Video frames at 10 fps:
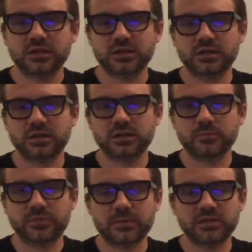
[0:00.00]

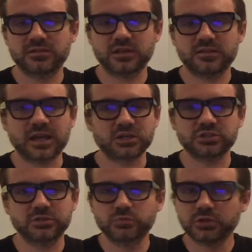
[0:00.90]
Um, that means that it's
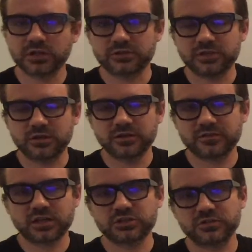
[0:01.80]
actually real out there and it's
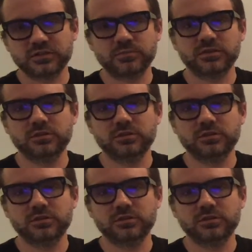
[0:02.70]
not just something that